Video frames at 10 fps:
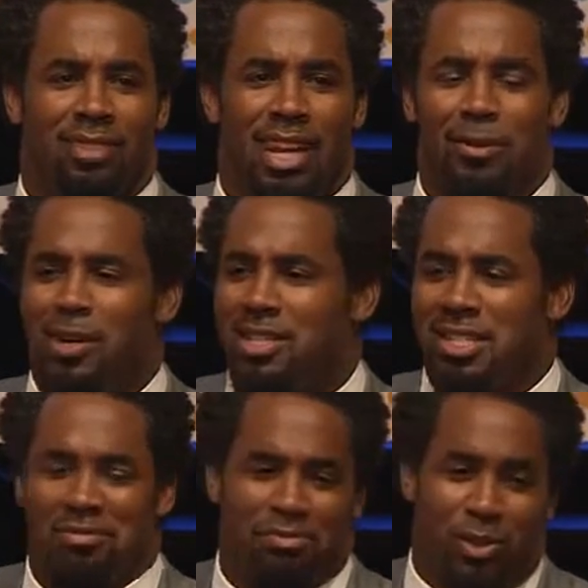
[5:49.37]
And he
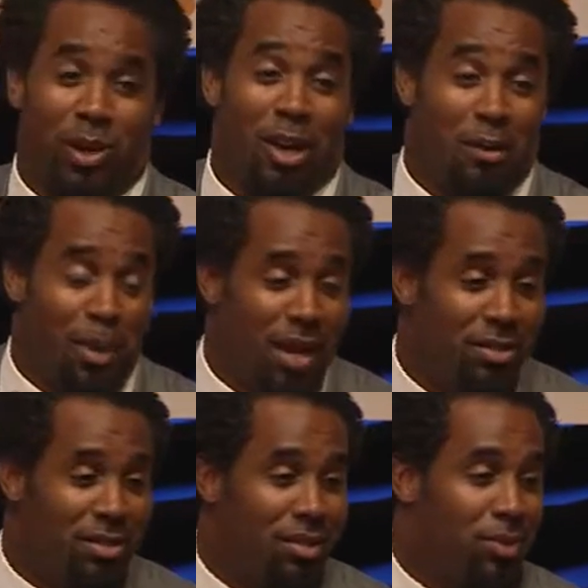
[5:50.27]
wasn't 300
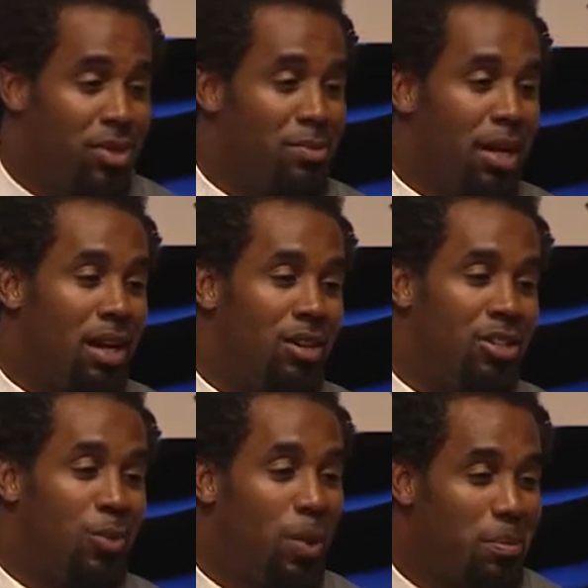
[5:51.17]
pounds anymore, he was about
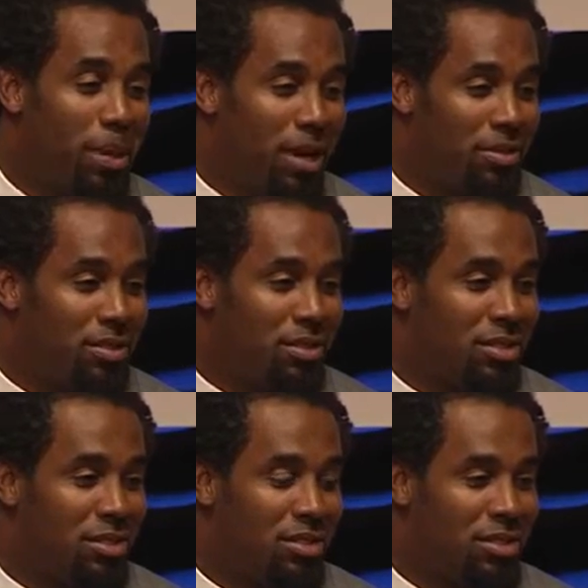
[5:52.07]
120 pounds.
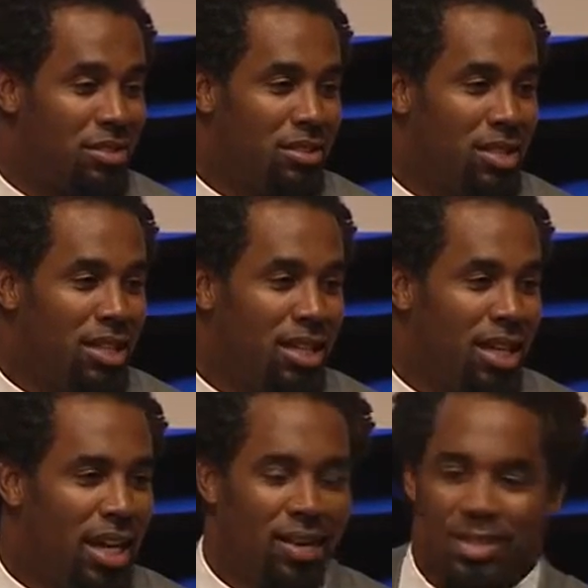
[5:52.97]

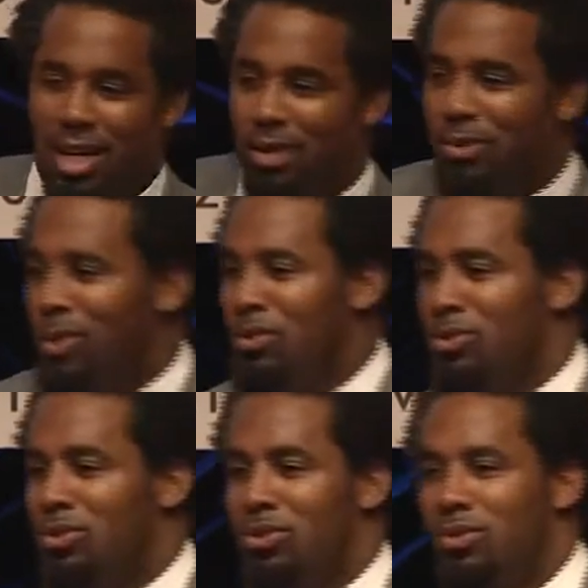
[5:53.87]
And I was like, whoa,